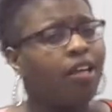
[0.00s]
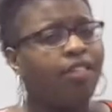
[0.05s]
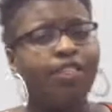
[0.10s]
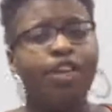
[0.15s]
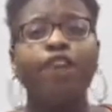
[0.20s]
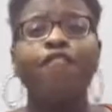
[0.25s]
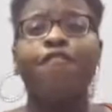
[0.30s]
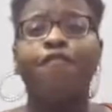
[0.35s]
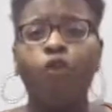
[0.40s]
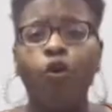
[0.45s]

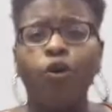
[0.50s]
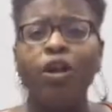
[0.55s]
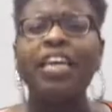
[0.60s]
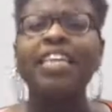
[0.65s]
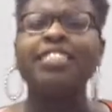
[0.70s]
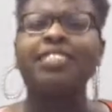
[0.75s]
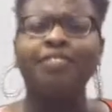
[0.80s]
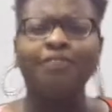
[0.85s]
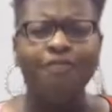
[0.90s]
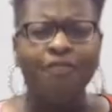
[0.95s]
Therefore,
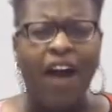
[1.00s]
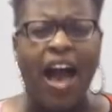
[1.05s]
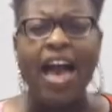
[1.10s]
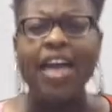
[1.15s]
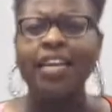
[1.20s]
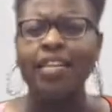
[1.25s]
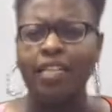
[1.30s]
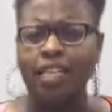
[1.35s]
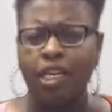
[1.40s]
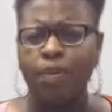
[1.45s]
it's
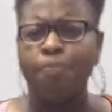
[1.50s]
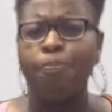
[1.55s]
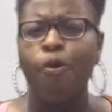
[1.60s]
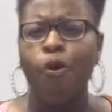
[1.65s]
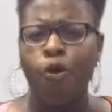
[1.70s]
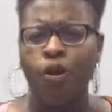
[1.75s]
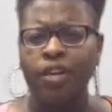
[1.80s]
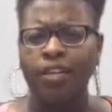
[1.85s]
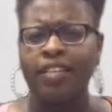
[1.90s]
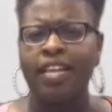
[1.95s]
vitally
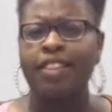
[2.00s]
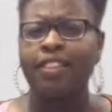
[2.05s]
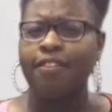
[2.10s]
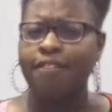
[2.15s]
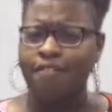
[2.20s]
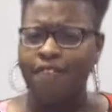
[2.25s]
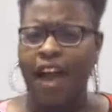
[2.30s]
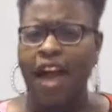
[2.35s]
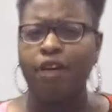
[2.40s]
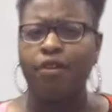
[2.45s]
important that the
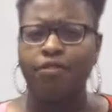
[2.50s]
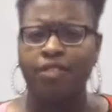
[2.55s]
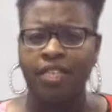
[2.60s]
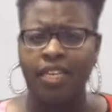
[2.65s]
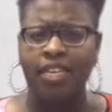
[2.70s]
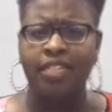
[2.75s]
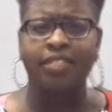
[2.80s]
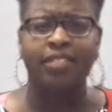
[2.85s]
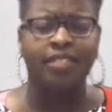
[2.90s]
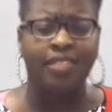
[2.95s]

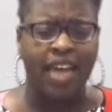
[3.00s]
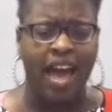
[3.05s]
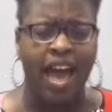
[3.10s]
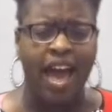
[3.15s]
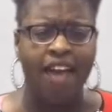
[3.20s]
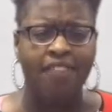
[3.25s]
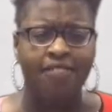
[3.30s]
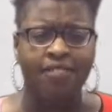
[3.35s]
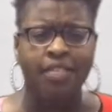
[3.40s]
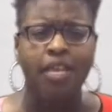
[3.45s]
faculty and
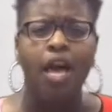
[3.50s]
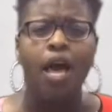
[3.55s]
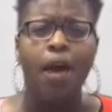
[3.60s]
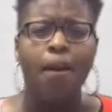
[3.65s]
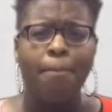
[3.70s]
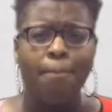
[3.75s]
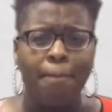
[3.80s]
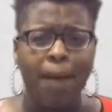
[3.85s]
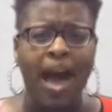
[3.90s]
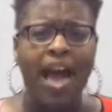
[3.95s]
staff's
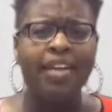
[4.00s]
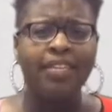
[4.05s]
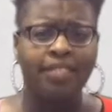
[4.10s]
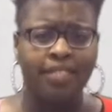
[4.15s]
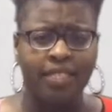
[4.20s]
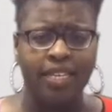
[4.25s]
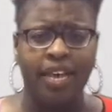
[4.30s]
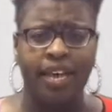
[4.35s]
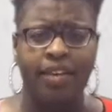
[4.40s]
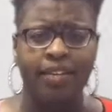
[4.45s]

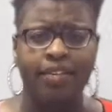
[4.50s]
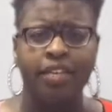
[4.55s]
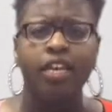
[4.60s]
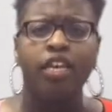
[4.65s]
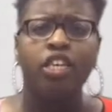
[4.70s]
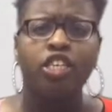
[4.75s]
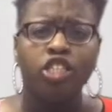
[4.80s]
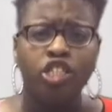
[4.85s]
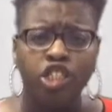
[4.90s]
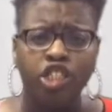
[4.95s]
mindset
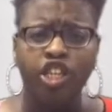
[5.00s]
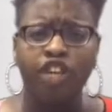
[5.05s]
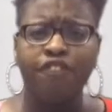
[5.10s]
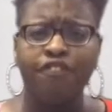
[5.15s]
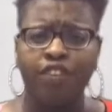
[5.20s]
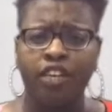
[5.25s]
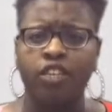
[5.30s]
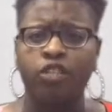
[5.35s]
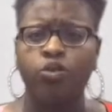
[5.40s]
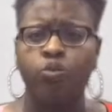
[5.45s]

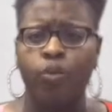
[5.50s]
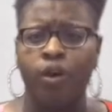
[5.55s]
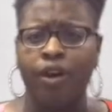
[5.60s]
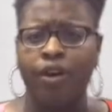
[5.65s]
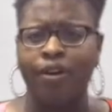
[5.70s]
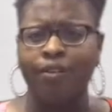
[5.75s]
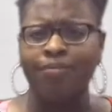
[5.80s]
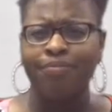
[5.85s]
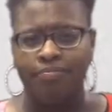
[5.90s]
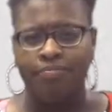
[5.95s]
shift as
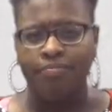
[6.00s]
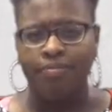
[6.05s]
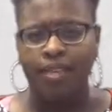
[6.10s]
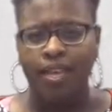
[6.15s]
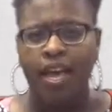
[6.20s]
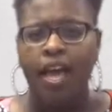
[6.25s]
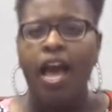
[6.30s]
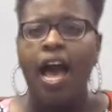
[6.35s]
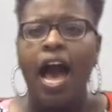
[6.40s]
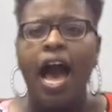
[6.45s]
well.
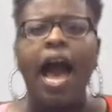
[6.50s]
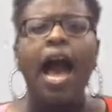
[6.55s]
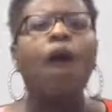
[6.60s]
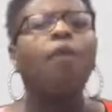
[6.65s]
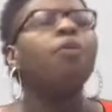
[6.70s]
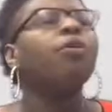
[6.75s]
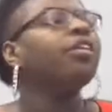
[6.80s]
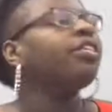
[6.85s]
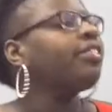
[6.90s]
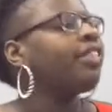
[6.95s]

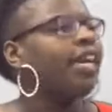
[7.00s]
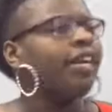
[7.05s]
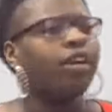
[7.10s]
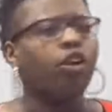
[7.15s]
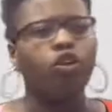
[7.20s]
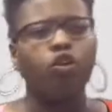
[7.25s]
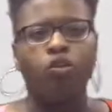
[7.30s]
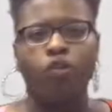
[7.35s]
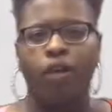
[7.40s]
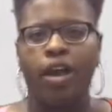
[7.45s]
I want to take
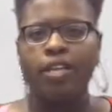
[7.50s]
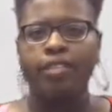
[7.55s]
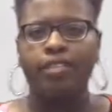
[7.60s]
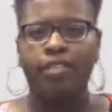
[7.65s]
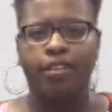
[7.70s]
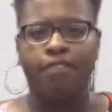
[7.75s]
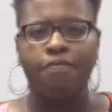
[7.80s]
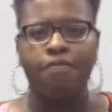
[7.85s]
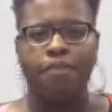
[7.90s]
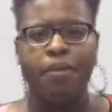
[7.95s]

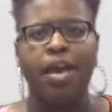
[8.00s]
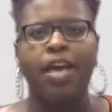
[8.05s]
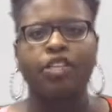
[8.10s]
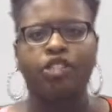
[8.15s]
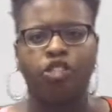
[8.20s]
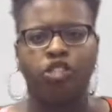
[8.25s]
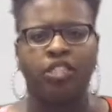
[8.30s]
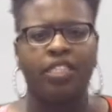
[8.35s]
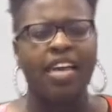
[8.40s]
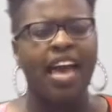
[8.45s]
aggressive
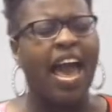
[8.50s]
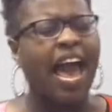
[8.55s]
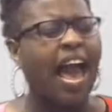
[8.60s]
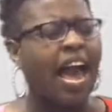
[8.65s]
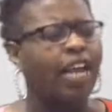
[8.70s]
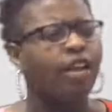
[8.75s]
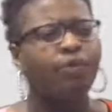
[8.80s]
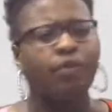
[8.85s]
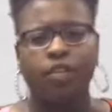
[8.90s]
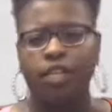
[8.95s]
measures to
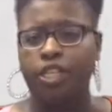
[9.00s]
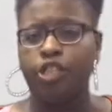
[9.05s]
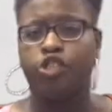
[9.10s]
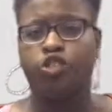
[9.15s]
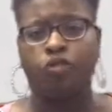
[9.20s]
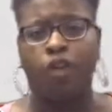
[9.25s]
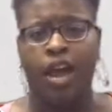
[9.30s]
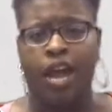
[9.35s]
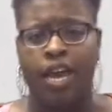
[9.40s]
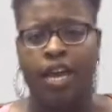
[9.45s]
adequately
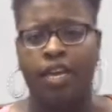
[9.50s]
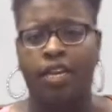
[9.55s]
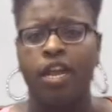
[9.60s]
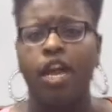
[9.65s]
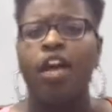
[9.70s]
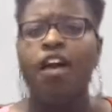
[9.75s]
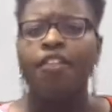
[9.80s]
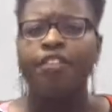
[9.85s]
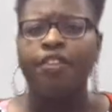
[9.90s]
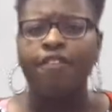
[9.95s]
train
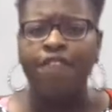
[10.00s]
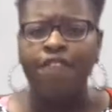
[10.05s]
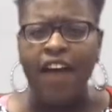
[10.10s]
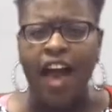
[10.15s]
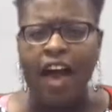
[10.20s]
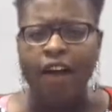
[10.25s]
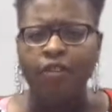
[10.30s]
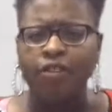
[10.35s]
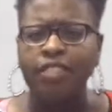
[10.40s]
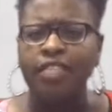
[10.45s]
the
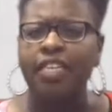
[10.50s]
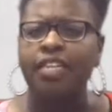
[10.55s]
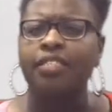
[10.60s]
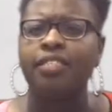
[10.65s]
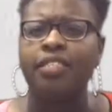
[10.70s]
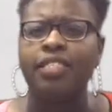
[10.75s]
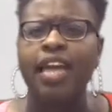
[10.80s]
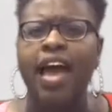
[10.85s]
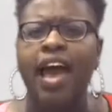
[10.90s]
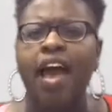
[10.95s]
faculty and
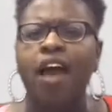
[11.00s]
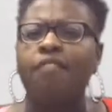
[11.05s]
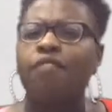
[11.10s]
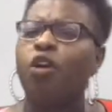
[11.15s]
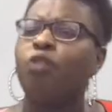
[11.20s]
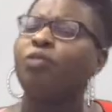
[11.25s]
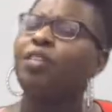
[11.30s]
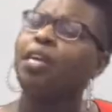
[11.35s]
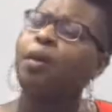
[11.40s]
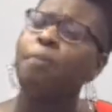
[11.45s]
staff
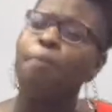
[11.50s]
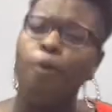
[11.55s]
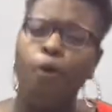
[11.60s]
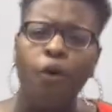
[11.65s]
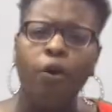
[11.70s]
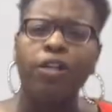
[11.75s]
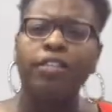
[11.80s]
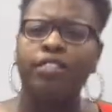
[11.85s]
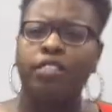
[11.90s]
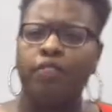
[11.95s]
on the
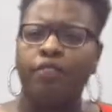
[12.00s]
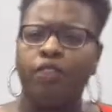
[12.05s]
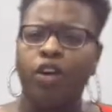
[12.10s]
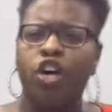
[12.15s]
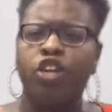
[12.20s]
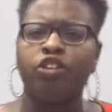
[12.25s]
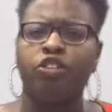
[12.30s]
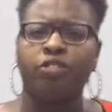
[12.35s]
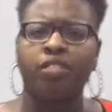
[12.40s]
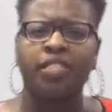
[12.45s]
importance of
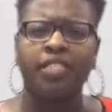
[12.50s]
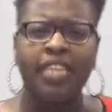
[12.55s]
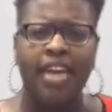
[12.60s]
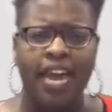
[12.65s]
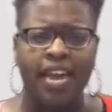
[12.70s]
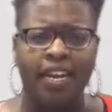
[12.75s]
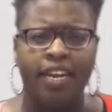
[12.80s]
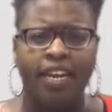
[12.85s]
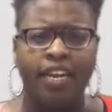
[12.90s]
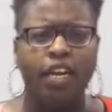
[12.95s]

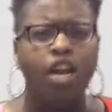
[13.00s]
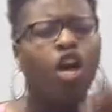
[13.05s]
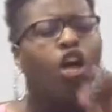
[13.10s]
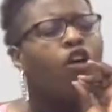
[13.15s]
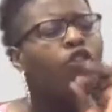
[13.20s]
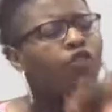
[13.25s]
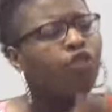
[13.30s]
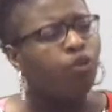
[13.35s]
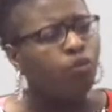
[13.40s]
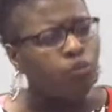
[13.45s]
understanding
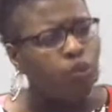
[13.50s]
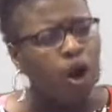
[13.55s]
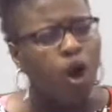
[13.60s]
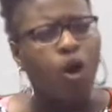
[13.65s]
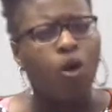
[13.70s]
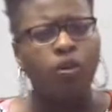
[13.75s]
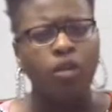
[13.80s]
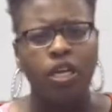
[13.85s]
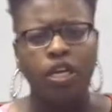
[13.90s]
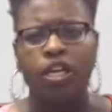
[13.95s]
the
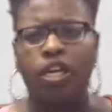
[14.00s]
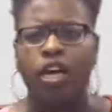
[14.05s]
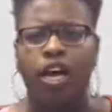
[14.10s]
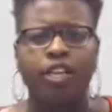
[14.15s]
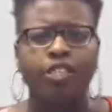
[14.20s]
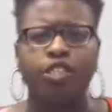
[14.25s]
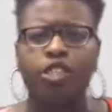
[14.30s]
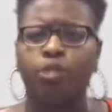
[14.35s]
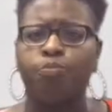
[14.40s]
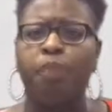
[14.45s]
role
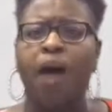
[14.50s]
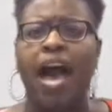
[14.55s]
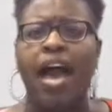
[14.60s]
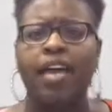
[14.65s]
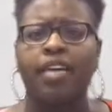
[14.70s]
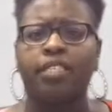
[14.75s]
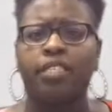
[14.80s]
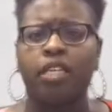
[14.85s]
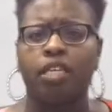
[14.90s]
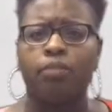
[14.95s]
unconscious
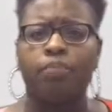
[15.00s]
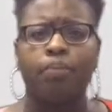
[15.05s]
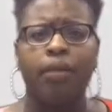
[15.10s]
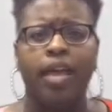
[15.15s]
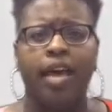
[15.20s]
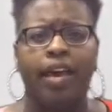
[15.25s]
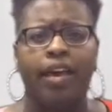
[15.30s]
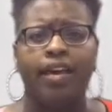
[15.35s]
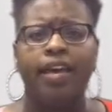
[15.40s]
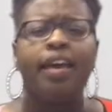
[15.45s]
bias can
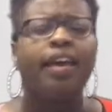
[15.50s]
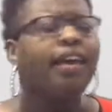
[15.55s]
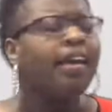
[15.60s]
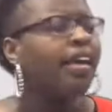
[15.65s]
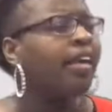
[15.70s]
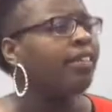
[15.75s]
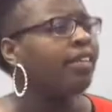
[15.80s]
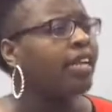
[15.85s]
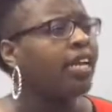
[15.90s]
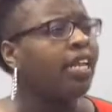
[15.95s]
play
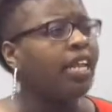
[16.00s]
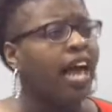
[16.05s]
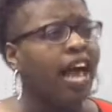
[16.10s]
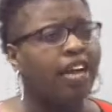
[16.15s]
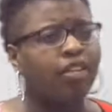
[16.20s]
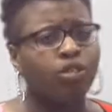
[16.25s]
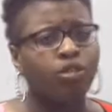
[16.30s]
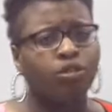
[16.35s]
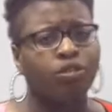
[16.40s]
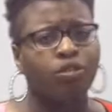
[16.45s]
in the
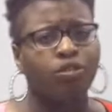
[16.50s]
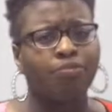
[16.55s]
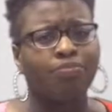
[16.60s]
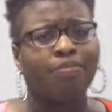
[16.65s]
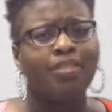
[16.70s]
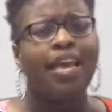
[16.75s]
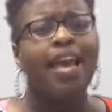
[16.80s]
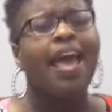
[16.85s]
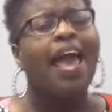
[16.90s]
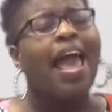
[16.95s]
classroom
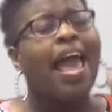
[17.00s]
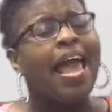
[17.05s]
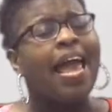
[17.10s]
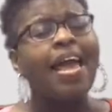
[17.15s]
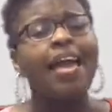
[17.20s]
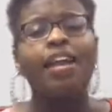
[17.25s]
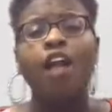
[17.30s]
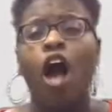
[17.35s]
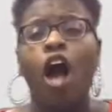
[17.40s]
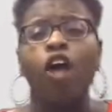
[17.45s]

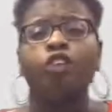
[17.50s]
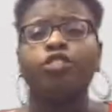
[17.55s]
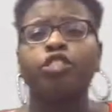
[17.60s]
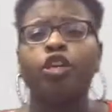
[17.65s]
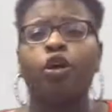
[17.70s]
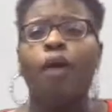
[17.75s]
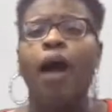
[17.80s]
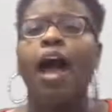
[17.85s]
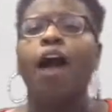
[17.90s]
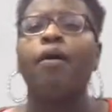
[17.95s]
and
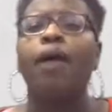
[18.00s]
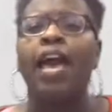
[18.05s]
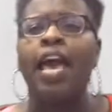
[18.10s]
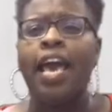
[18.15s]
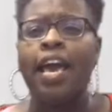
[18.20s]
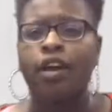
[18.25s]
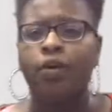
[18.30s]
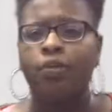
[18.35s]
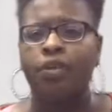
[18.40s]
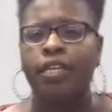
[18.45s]
also how
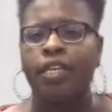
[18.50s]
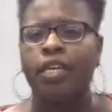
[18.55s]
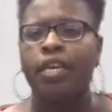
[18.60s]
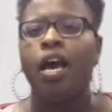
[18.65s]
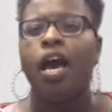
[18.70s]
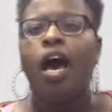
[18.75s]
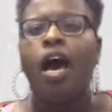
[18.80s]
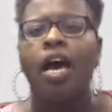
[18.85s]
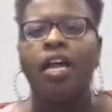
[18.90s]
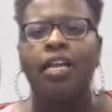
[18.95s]
equity
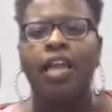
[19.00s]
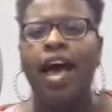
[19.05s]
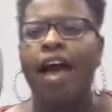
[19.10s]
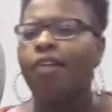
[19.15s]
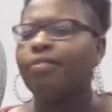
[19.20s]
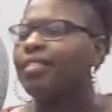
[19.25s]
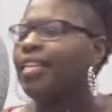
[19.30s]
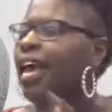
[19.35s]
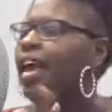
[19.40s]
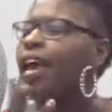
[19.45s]

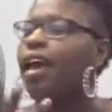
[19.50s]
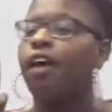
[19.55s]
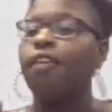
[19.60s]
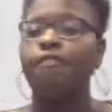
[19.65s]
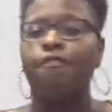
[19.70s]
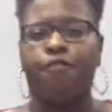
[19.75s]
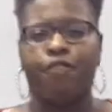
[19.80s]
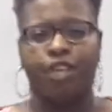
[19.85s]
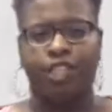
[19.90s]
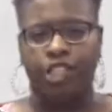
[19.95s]
allows
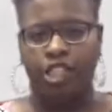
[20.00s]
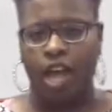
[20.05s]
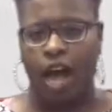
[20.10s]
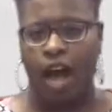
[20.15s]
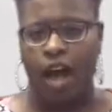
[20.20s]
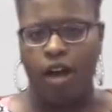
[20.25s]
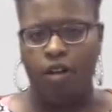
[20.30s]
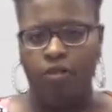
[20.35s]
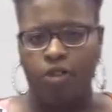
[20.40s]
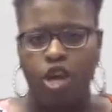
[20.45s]
every
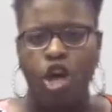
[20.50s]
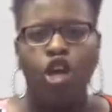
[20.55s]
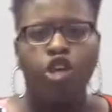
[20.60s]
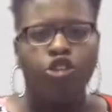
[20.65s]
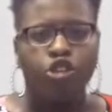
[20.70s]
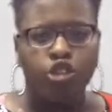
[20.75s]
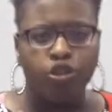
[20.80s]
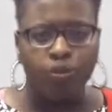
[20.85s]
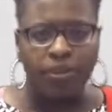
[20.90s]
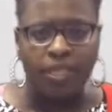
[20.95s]
child
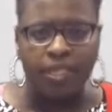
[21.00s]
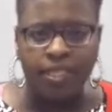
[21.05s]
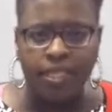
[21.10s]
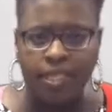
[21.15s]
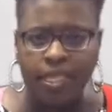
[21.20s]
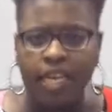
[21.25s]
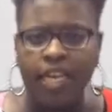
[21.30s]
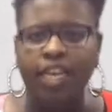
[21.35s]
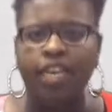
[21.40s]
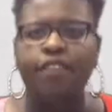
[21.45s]
to
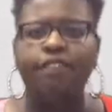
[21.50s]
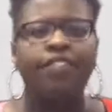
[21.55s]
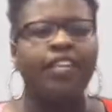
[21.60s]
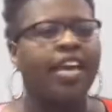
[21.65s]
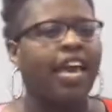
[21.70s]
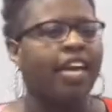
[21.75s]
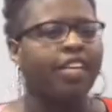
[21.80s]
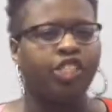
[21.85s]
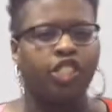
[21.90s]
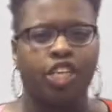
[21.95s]
receive the
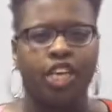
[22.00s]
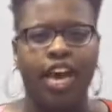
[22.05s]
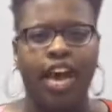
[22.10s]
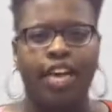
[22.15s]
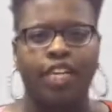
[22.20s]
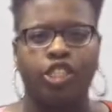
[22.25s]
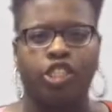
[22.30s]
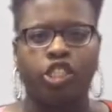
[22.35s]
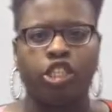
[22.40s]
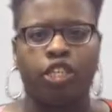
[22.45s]

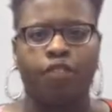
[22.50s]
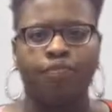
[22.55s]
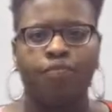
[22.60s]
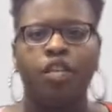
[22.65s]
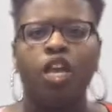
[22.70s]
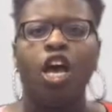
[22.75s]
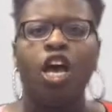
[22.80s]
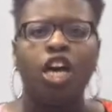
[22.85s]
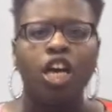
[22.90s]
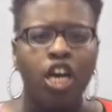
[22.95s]
education
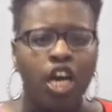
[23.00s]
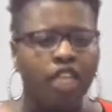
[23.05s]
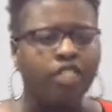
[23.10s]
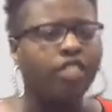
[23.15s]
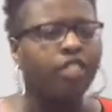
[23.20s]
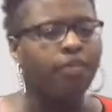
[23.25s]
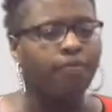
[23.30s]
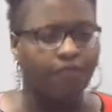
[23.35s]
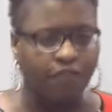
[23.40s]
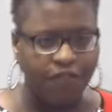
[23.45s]

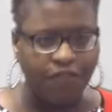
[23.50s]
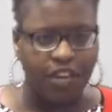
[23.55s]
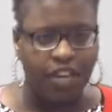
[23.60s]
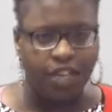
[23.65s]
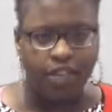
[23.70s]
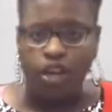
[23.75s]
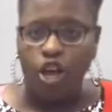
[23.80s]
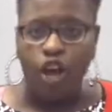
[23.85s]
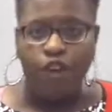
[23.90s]
custom fit